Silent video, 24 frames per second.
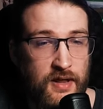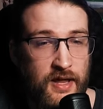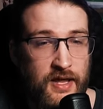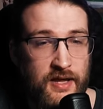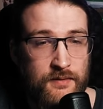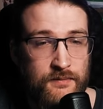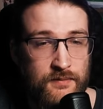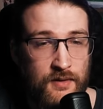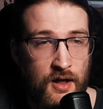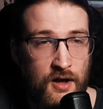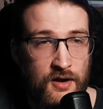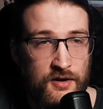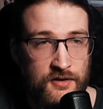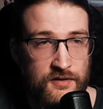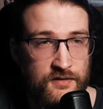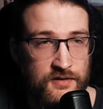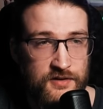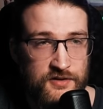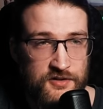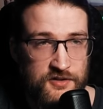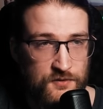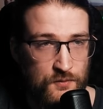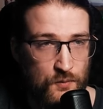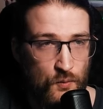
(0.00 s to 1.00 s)
play them longer
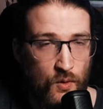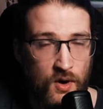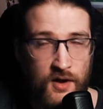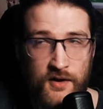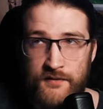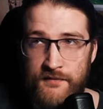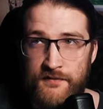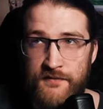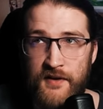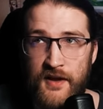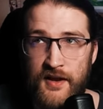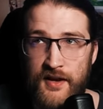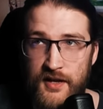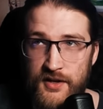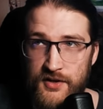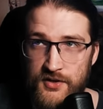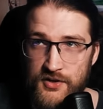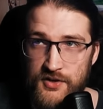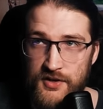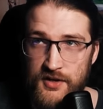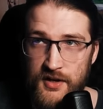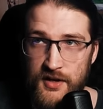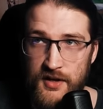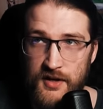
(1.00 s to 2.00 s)
than just one
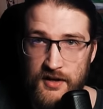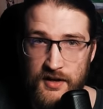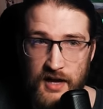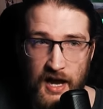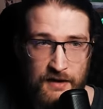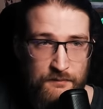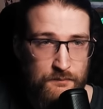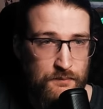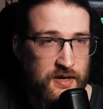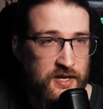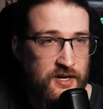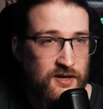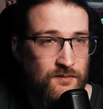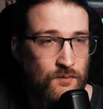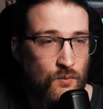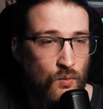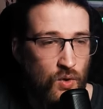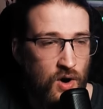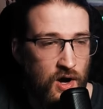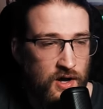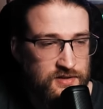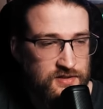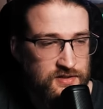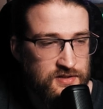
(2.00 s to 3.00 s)
finish. I beat them
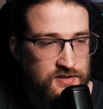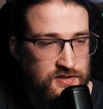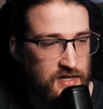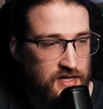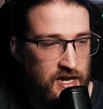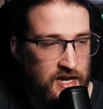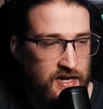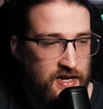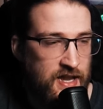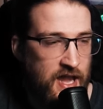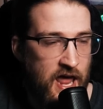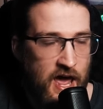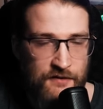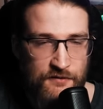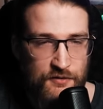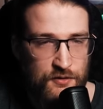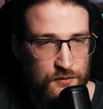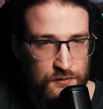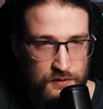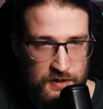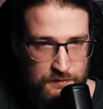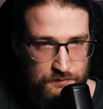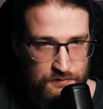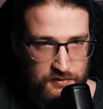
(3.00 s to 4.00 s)
once and I
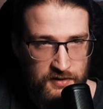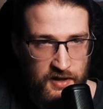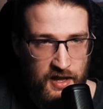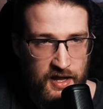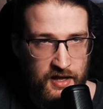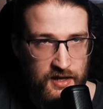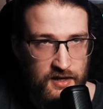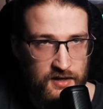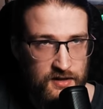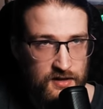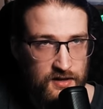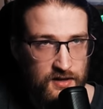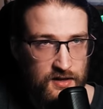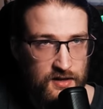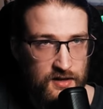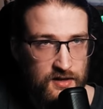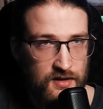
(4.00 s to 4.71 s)
never replay it.